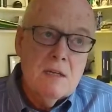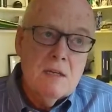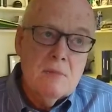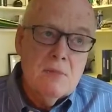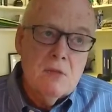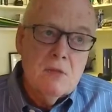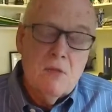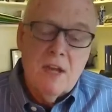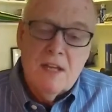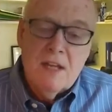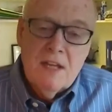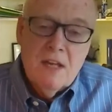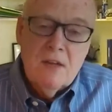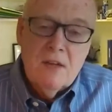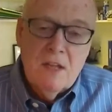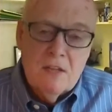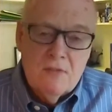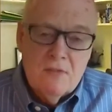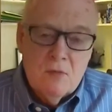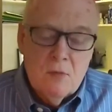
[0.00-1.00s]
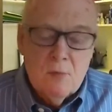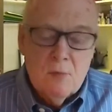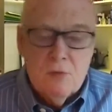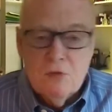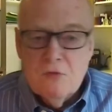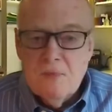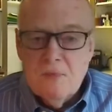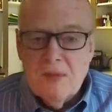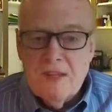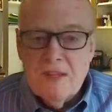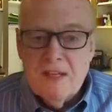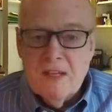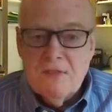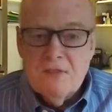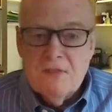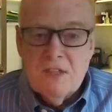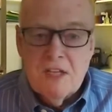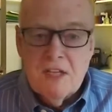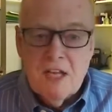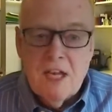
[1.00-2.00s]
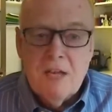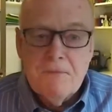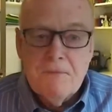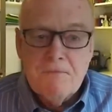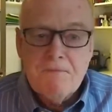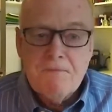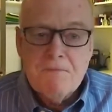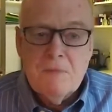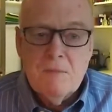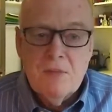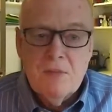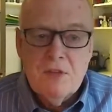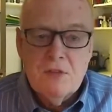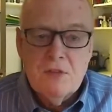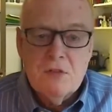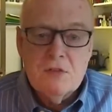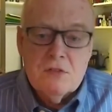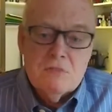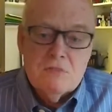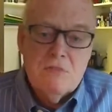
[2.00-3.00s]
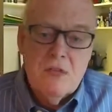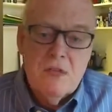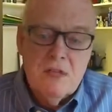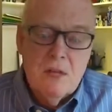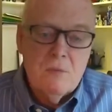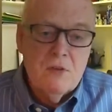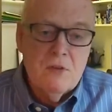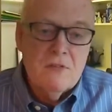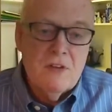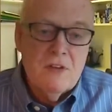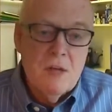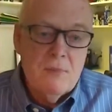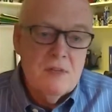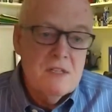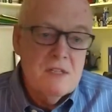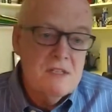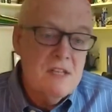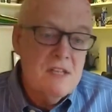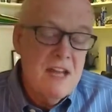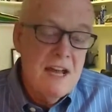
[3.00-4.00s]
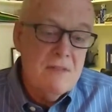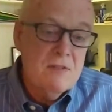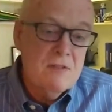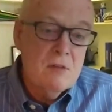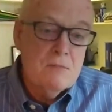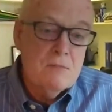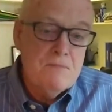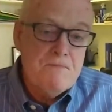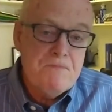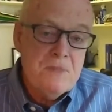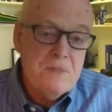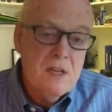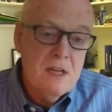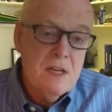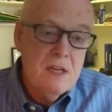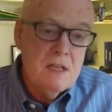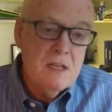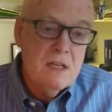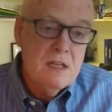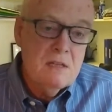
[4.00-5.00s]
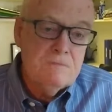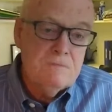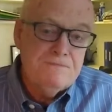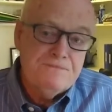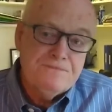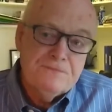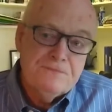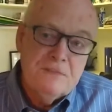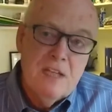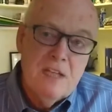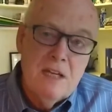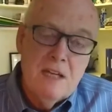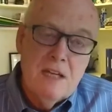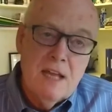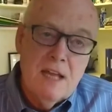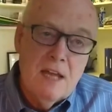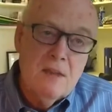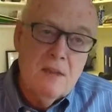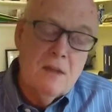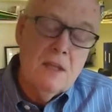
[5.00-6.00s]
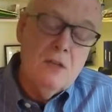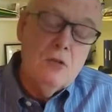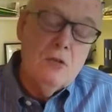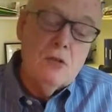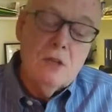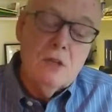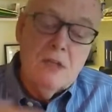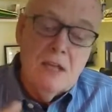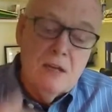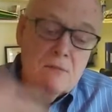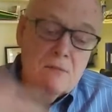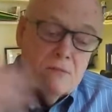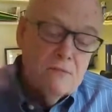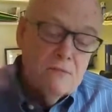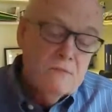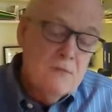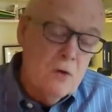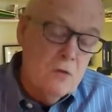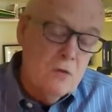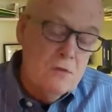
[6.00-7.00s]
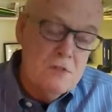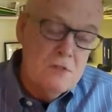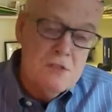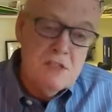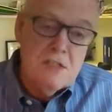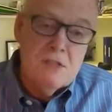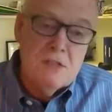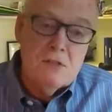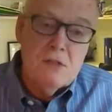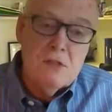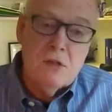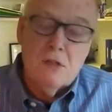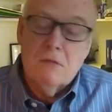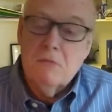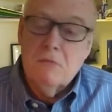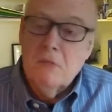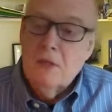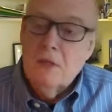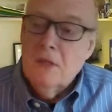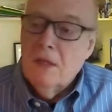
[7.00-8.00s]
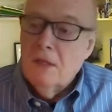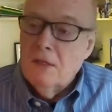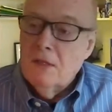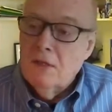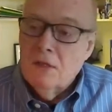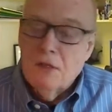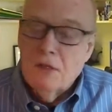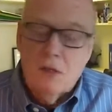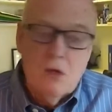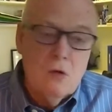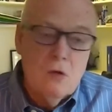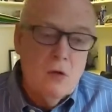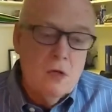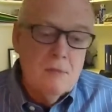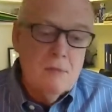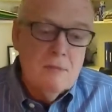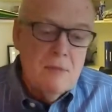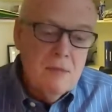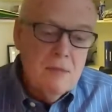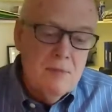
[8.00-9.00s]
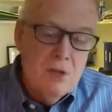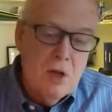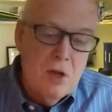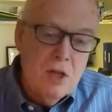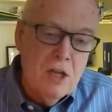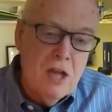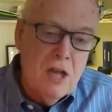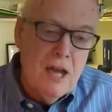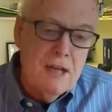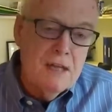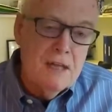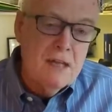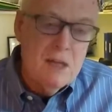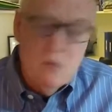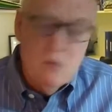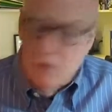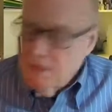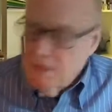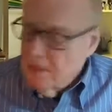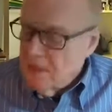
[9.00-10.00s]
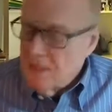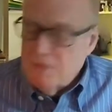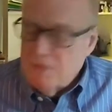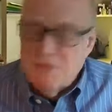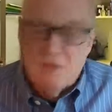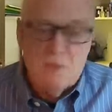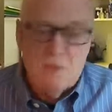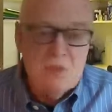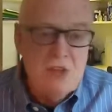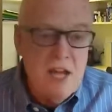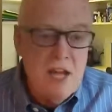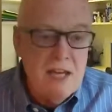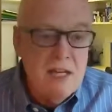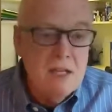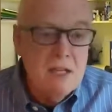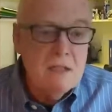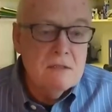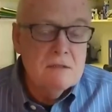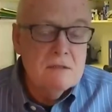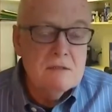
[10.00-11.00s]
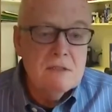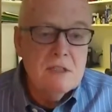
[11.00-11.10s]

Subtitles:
right now, none of them are approved by the FDA. But there's a number of companies that have them, and that you can get them overseas. You can go on maybe online and get one that comes from China, But